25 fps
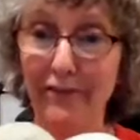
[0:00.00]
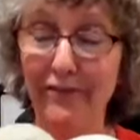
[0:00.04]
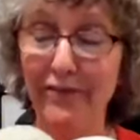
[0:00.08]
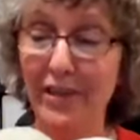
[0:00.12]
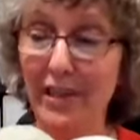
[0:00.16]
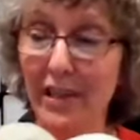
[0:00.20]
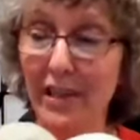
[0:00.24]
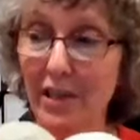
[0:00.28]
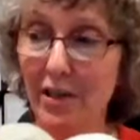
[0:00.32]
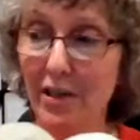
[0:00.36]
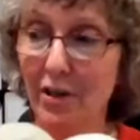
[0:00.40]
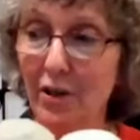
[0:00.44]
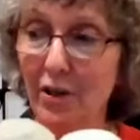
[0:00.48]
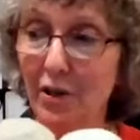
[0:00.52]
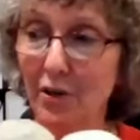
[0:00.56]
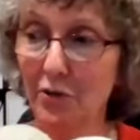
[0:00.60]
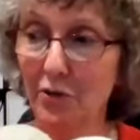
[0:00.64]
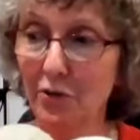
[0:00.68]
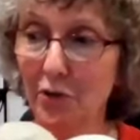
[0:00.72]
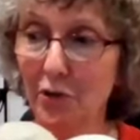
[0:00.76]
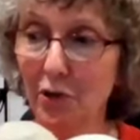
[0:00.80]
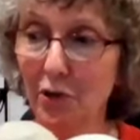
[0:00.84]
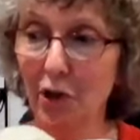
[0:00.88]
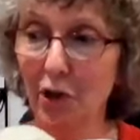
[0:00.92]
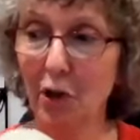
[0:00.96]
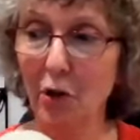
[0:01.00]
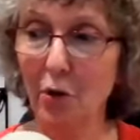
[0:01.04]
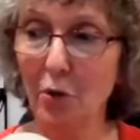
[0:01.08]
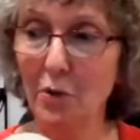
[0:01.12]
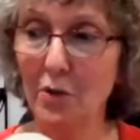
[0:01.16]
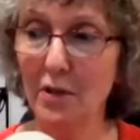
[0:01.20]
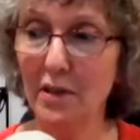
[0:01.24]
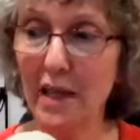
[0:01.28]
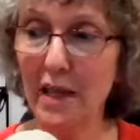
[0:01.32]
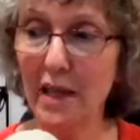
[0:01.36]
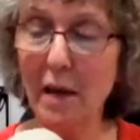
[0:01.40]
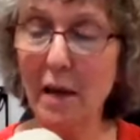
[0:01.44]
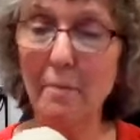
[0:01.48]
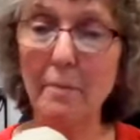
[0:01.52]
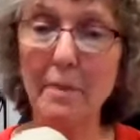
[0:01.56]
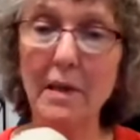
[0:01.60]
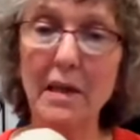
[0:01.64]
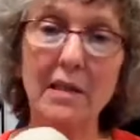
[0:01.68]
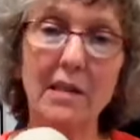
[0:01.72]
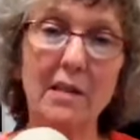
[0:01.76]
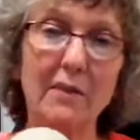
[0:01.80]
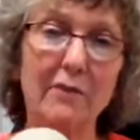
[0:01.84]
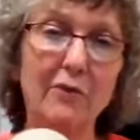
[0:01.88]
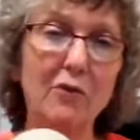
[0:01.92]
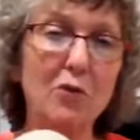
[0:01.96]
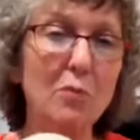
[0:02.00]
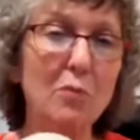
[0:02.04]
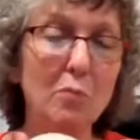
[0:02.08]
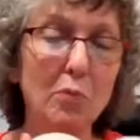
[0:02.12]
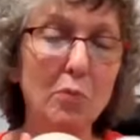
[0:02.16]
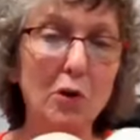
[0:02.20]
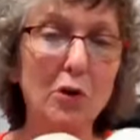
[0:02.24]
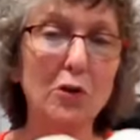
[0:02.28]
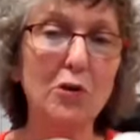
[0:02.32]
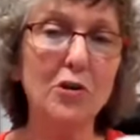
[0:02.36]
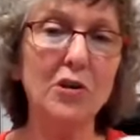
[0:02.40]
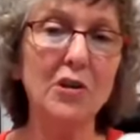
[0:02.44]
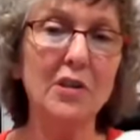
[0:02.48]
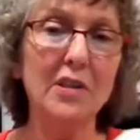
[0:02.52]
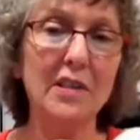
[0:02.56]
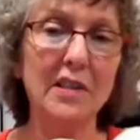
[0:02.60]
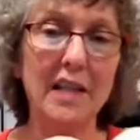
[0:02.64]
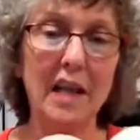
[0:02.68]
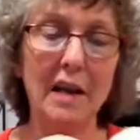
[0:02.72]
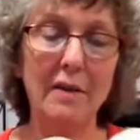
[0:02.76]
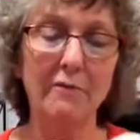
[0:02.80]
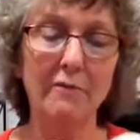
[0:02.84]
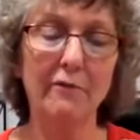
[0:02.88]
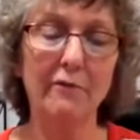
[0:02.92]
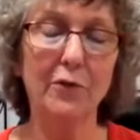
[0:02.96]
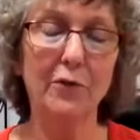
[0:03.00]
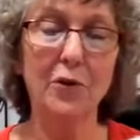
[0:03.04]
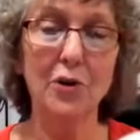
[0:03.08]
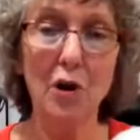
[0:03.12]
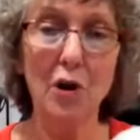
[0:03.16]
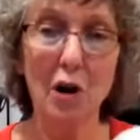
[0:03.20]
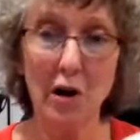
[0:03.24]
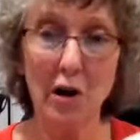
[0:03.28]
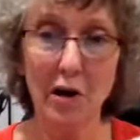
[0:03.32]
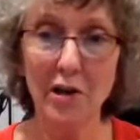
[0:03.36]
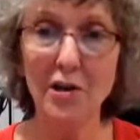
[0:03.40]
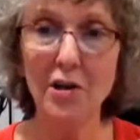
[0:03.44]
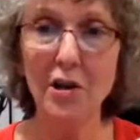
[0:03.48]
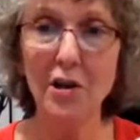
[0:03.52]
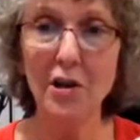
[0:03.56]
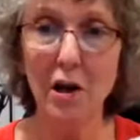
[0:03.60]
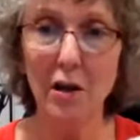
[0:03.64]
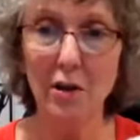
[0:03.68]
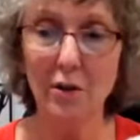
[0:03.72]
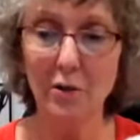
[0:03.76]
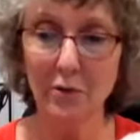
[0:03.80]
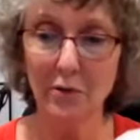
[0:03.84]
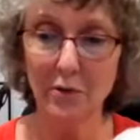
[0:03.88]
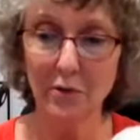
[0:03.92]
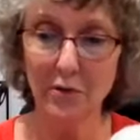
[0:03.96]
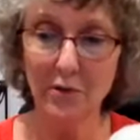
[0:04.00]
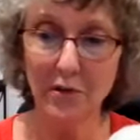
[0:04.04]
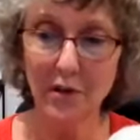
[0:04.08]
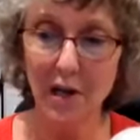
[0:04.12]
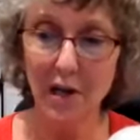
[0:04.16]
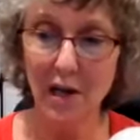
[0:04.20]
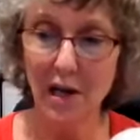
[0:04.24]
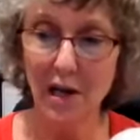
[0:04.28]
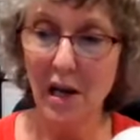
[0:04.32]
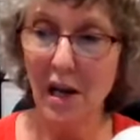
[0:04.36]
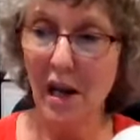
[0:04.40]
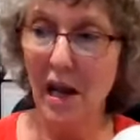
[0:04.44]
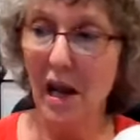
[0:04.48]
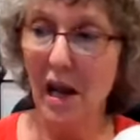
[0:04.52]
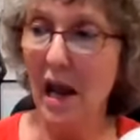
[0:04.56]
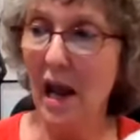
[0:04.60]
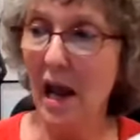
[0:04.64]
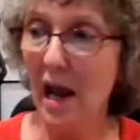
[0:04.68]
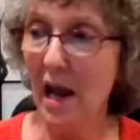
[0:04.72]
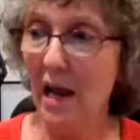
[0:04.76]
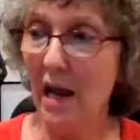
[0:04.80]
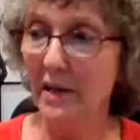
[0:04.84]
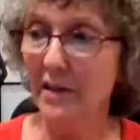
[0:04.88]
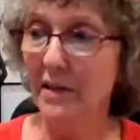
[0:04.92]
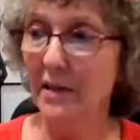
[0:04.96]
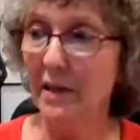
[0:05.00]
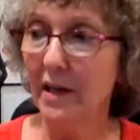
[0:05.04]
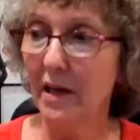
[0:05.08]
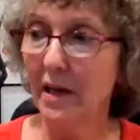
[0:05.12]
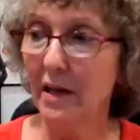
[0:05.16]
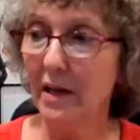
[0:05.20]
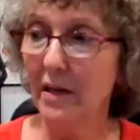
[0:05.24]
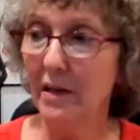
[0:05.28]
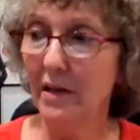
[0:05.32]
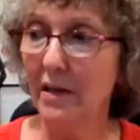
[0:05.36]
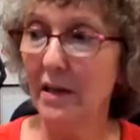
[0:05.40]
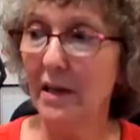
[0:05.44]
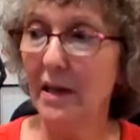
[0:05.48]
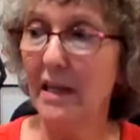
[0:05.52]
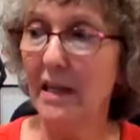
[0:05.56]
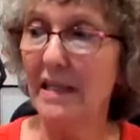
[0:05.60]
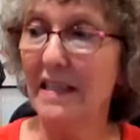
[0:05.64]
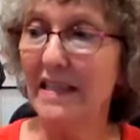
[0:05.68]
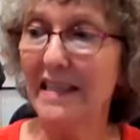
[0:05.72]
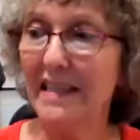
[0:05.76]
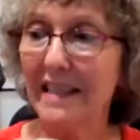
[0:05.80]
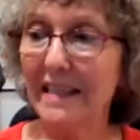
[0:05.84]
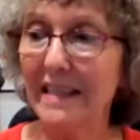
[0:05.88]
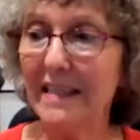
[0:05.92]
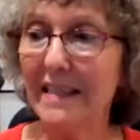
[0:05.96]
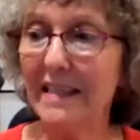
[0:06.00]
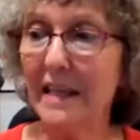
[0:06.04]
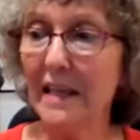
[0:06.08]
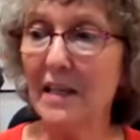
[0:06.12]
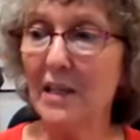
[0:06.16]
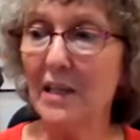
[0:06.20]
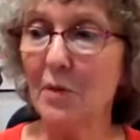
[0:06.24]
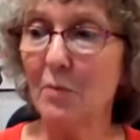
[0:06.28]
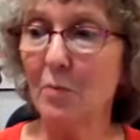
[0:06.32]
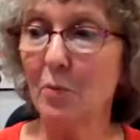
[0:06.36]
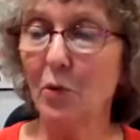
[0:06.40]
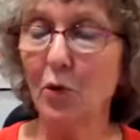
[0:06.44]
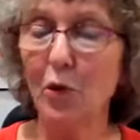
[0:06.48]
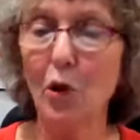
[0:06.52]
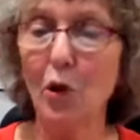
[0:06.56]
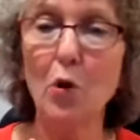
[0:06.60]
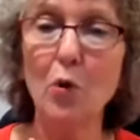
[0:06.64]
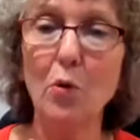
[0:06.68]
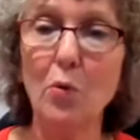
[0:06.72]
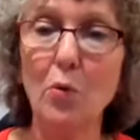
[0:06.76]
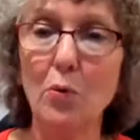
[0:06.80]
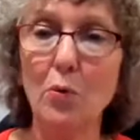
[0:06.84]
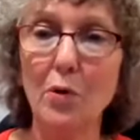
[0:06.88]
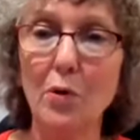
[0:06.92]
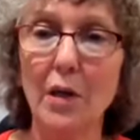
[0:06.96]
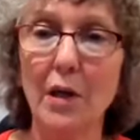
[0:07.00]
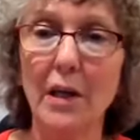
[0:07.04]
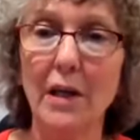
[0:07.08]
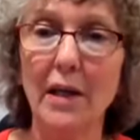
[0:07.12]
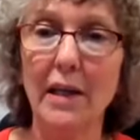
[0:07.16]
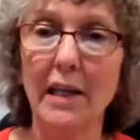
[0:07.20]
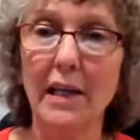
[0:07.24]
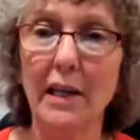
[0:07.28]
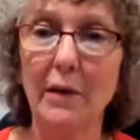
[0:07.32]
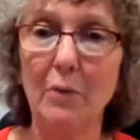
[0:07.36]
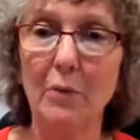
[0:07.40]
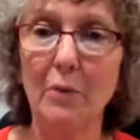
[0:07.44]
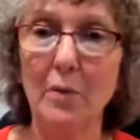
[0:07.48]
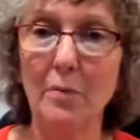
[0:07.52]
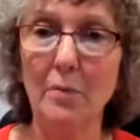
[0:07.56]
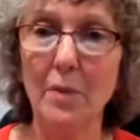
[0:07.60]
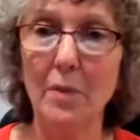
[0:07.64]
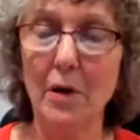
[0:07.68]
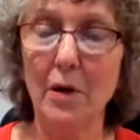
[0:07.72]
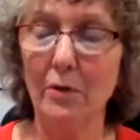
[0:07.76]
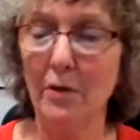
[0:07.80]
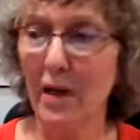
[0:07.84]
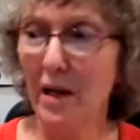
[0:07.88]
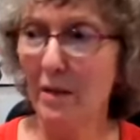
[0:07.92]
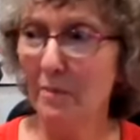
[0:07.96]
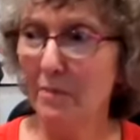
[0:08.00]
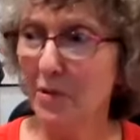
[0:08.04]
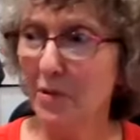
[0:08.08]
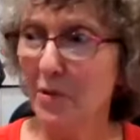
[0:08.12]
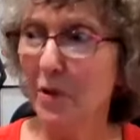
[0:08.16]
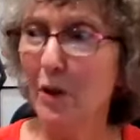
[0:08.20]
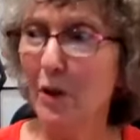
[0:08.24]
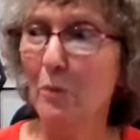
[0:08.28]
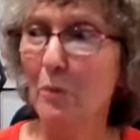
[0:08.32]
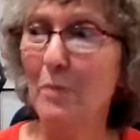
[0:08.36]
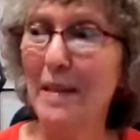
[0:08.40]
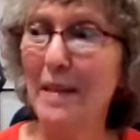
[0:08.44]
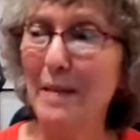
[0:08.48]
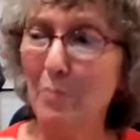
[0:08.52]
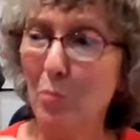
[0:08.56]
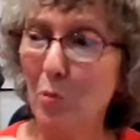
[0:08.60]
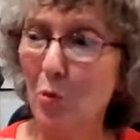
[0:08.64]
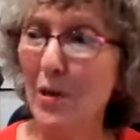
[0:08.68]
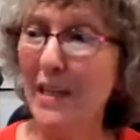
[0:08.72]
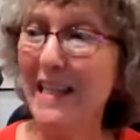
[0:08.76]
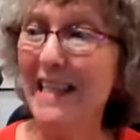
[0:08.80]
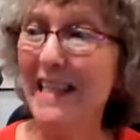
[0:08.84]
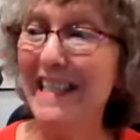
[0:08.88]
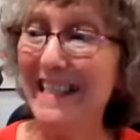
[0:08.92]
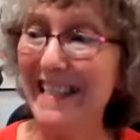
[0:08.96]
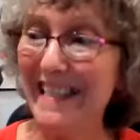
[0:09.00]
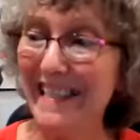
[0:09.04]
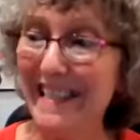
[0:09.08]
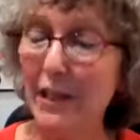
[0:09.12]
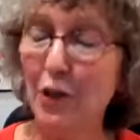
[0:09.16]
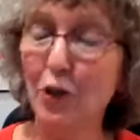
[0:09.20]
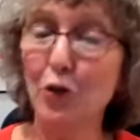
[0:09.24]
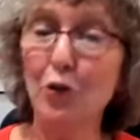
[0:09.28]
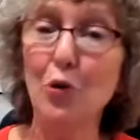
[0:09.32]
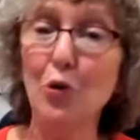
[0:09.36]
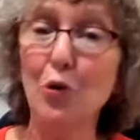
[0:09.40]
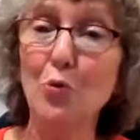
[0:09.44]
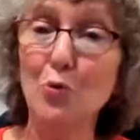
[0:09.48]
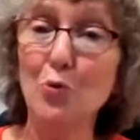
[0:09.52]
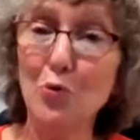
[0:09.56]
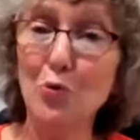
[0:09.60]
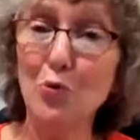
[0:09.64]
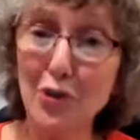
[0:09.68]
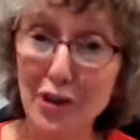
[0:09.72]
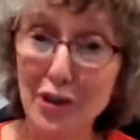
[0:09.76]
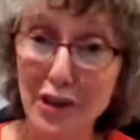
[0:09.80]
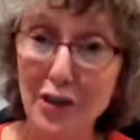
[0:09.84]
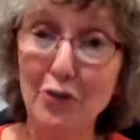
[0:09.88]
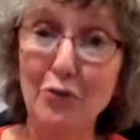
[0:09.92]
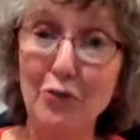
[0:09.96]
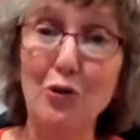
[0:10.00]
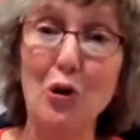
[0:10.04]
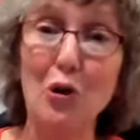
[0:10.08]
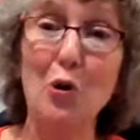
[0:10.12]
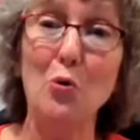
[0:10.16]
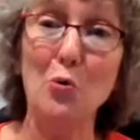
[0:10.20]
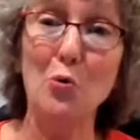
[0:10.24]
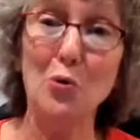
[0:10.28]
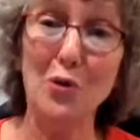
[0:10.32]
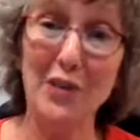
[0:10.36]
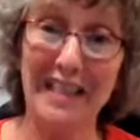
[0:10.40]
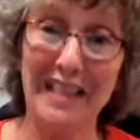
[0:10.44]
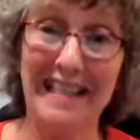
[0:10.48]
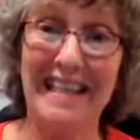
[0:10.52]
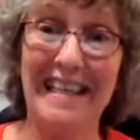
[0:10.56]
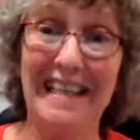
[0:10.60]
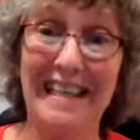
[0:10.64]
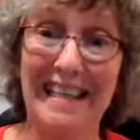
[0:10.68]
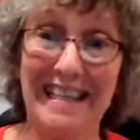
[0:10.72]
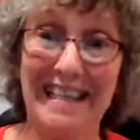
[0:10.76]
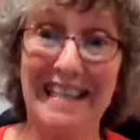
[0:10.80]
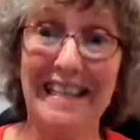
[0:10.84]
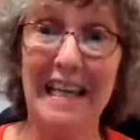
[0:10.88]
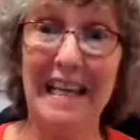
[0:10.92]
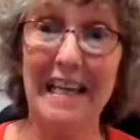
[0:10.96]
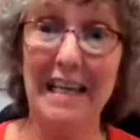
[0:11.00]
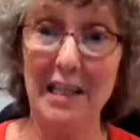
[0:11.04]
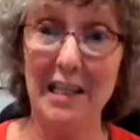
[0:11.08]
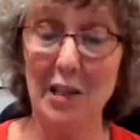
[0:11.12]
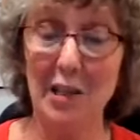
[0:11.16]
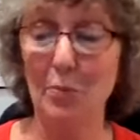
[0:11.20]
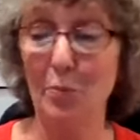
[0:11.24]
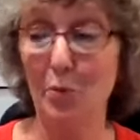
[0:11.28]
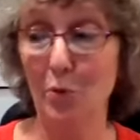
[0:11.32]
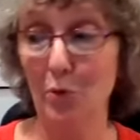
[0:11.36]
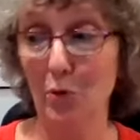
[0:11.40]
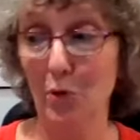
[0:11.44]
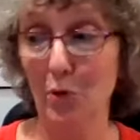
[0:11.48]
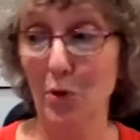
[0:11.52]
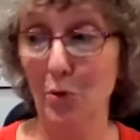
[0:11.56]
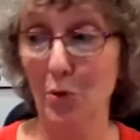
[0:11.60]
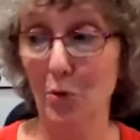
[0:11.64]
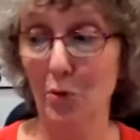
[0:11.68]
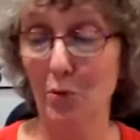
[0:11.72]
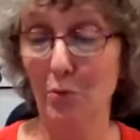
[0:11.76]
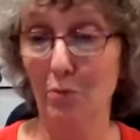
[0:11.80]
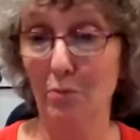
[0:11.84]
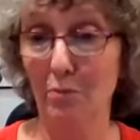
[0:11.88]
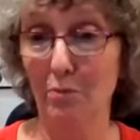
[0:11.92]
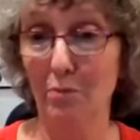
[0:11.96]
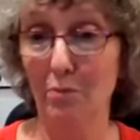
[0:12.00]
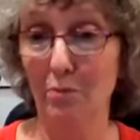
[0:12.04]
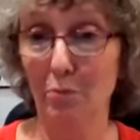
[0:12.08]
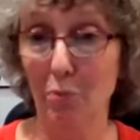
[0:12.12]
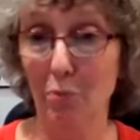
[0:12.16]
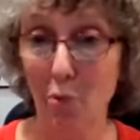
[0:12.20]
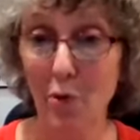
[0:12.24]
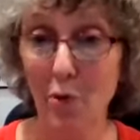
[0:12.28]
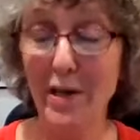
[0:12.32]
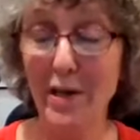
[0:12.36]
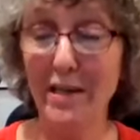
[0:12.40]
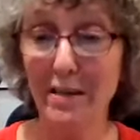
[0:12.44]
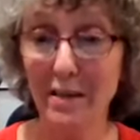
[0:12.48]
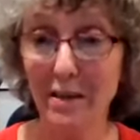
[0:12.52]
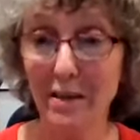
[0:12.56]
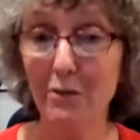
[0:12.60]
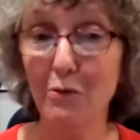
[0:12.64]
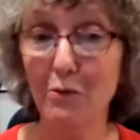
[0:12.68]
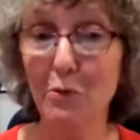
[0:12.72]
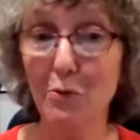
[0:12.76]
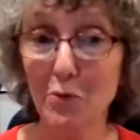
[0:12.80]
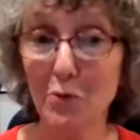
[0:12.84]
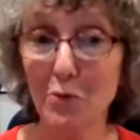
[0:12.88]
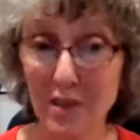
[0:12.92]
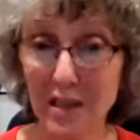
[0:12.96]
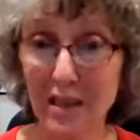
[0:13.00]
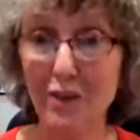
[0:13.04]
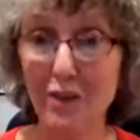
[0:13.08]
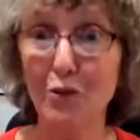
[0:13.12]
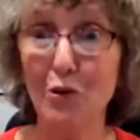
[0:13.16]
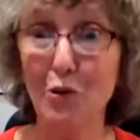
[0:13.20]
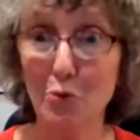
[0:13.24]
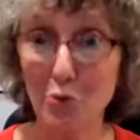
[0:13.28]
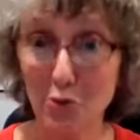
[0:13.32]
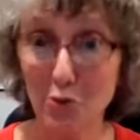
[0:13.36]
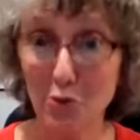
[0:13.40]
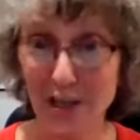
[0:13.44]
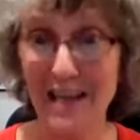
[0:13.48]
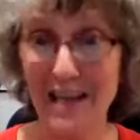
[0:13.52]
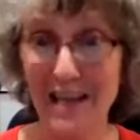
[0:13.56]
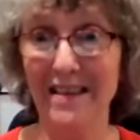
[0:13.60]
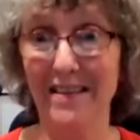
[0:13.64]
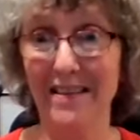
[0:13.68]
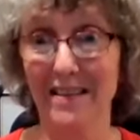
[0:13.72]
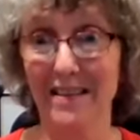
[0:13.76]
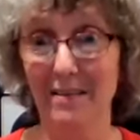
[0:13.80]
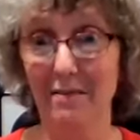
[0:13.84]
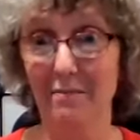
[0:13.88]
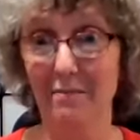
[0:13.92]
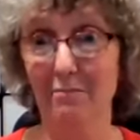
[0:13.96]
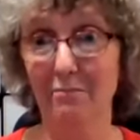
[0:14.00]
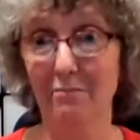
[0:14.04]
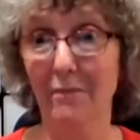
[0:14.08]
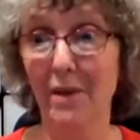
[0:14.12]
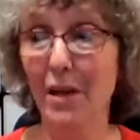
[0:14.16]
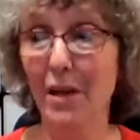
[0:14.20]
1,500 loads, that means if you purchase them for $9 at 6 cents per load, it would, or I'm sorry, it would be 0.006 cents per load, 0.006.